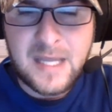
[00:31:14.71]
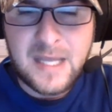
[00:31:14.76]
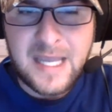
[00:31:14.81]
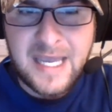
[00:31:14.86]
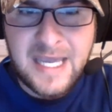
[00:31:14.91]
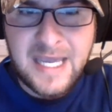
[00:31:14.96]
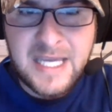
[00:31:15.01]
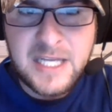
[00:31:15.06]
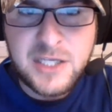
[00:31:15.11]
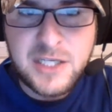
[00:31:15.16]

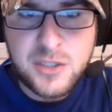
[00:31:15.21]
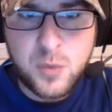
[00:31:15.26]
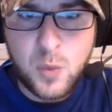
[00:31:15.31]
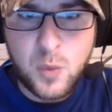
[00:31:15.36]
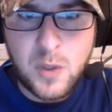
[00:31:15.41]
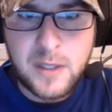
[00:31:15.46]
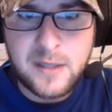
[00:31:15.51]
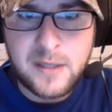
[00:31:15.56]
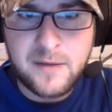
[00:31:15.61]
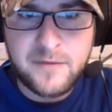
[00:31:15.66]
each
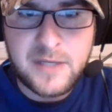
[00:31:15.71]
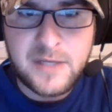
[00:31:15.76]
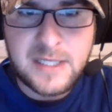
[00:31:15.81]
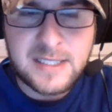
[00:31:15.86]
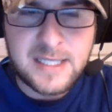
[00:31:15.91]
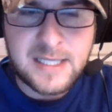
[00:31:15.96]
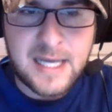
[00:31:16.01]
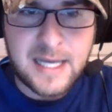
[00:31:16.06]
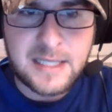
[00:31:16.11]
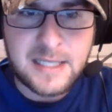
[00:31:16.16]
one of these
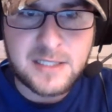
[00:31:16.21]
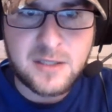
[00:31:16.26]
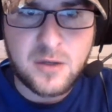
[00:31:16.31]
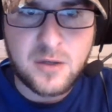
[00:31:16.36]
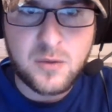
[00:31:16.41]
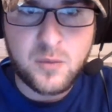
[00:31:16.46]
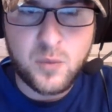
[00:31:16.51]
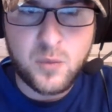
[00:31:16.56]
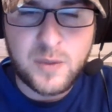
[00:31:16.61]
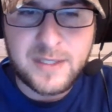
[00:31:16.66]
nights, so
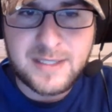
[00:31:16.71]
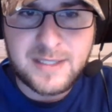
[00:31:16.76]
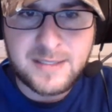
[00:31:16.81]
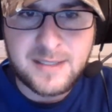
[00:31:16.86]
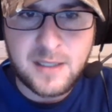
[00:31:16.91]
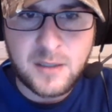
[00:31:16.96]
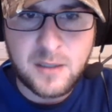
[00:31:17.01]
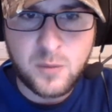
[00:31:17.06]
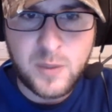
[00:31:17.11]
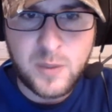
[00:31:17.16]
when the
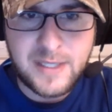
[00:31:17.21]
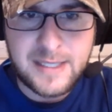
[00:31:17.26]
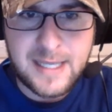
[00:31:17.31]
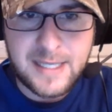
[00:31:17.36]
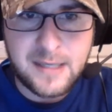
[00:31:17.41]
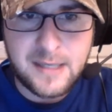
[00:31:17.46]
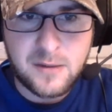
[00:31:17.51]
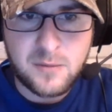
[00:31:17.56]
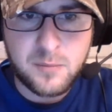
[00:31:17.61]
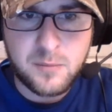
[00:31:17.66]
sun went
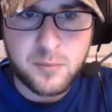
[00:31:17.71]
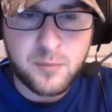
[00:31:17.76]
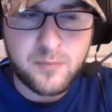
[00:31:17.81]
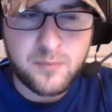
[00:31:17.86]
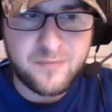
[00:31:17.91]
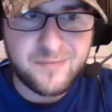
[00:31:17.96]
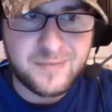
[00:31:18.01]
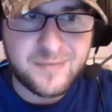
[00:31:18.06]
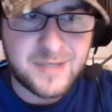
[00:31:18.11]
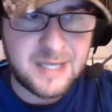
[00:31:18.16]
down,
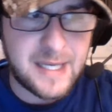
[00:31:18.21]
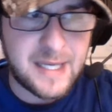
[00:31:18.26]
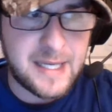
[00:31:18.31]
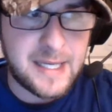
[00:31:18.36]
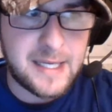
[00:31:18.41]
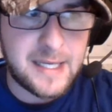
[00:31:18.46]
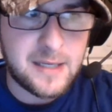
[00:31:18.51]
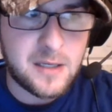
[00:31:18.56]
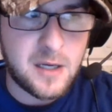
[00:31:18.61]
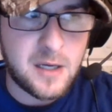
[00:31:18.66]

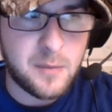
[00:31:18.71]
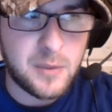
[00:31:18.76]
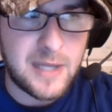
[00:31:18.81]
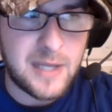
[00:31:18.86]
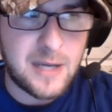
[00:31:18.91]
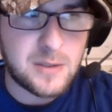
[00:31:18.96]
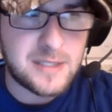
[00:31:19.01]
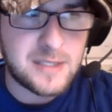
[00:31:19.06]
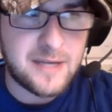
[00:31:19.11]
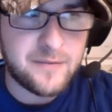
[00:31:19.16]
say a couple
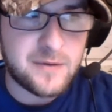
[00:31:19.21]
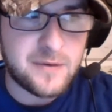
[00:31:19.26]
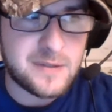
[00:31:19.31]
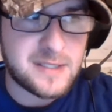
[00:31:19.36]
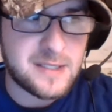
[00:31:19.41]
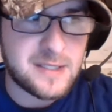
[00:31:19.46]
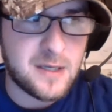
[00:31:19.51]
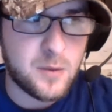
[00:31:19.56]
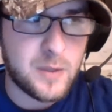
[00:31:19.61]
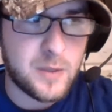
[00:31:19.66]
hours after the
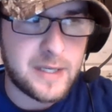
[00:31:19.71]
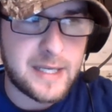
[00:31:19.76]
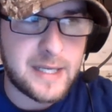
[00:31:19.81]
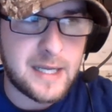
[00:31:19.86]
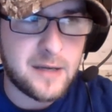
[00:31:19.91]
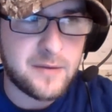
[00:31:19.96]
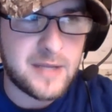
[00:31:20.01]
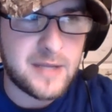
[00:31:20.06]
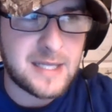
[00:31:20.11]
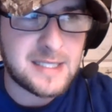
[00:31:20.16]
sun went
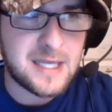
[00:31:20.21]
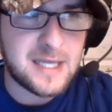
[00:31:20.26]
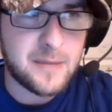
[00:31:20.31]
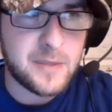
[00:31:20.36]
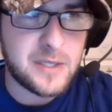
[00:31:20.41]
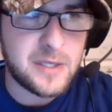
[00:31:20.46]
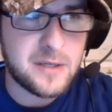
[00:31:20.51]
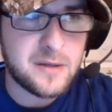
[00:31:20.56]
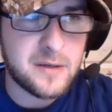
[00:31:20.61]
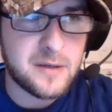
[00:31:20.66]
down, that time
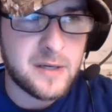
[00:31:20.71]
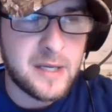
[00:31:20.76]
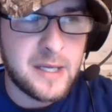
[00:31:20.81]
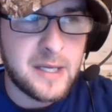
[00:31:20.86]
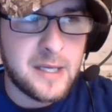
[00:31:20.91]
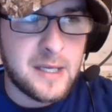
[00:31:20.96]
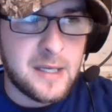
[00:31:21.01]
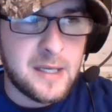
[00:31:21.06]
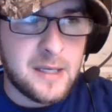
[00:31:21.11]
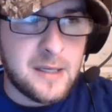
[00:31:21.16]
of year,
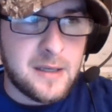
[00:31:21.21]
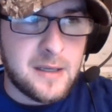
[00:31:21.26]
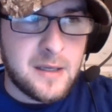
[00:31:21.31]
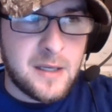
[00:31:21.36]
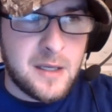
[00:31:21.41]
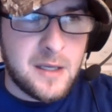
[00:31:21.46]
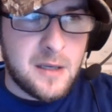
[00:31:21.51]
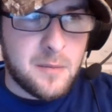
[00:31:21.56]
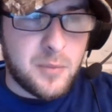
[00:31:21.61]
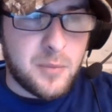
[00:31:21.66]

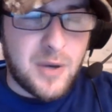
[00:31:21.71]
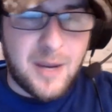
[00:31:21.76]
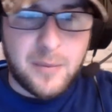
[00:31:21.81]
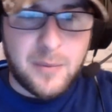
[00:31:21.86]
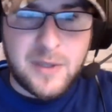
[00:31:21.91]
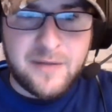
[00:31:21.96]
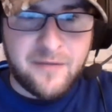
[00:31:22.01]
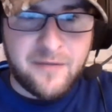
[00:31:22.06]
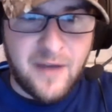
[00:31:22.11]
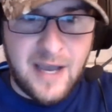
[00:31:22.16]

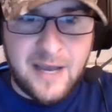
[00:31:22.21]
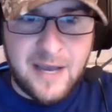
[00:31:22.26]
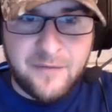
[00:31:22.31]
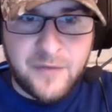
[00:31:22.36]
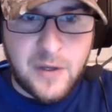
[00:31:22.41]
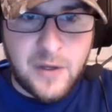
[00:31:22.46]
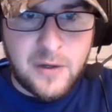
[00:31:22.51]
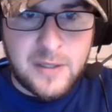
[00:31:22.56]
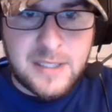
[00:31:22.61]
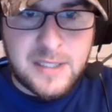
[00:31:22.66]
probably
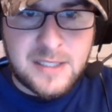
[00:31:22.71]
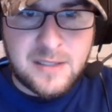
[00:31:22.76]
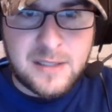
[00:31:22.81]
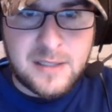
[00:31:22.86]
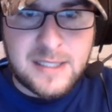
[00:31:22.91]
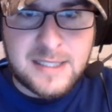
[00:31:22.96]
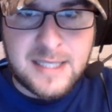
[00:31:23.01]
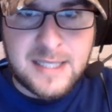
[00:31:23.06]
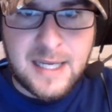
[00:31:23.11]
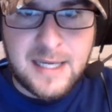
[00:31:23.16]
5:30. So
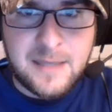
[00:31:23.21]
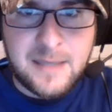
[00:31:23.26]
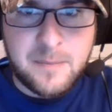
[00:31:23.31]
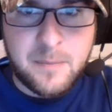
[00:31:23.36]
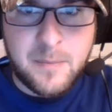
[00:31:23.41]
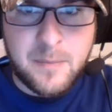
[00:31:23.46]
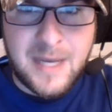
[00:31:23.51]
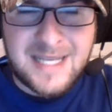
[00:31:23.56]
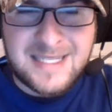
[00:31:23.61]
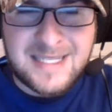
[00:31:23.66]
let's say
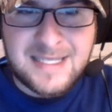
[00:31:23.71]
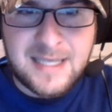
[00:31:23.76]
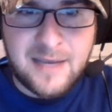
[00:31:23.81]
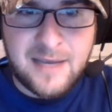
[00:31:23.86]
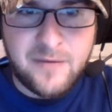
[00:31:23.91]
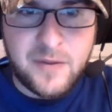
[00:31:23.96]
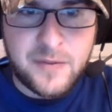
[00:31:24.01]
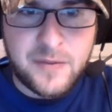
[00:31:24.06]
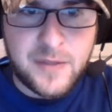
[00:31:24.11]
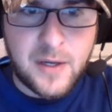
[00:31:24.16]
by
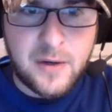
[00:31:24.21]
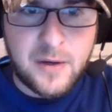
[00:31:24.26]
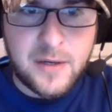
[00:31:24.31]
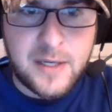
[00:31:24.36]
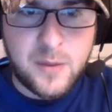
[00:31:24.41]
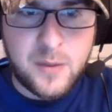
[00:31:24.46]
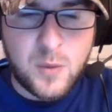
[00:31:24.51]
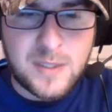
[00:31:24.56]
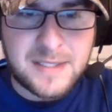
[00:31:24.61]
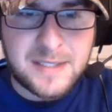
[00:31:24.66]

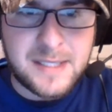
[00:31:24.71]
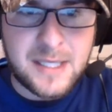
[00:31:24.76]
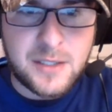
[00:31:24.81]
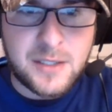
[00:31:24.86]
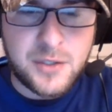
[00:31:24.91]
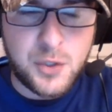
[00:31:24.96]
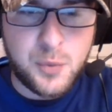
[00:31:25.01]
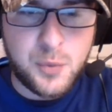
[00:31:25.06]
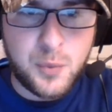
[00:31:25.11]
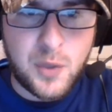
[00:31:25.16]
7:30, once that
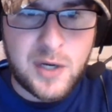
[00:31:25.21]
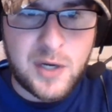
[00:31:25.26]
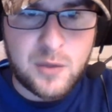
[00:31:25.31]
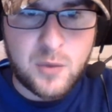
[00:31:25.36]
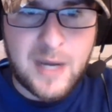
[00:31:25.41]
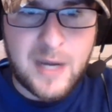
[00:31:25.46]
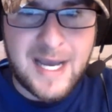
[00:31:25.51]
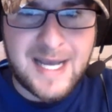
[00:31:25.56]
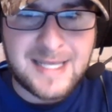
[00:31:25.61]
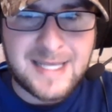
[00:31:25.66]
dew point
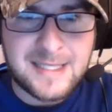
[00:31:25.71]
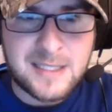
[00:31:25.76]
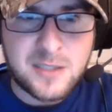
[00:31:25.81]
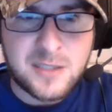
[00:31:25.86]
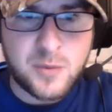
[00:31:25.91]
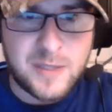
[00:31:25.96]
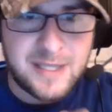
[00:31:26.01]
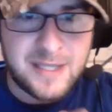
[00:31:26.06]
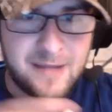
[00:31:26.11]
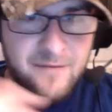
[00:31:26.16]
rises
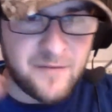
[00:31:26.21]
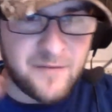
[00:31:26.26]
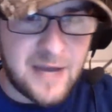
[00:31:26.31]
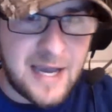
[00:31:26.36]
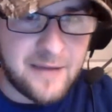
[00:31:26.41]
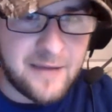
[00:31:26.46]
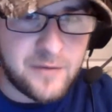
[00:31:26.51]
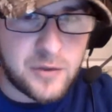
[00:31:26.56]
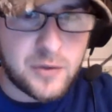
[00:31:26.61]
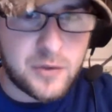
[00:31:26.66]
within
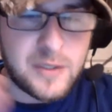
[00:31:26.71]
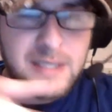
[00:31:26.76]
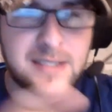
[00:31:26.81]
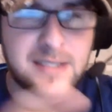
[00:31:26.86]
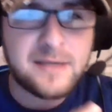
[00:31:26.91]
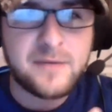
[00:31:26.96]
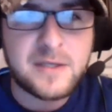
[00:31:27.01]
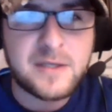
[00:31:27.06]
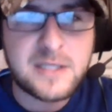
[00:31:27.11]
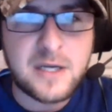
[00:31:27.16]
5 degrees
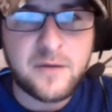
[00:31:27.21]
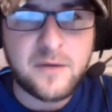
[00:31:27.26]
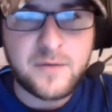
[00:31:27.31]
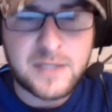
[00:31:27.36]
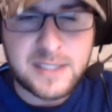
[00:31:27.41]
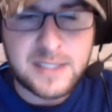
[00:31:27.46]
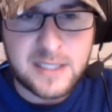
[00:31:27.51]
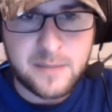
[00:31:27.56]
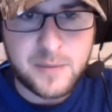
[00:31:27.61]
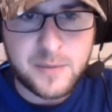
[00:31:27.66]
of the surface
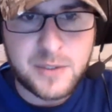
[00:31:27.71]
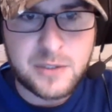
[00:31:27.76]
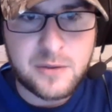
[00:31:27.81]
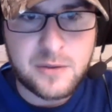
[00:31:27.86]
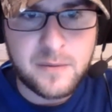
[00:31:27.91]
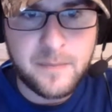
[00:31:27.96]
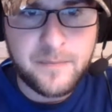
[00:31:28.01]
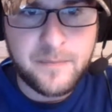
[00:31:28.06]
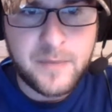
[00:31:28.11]
temperature,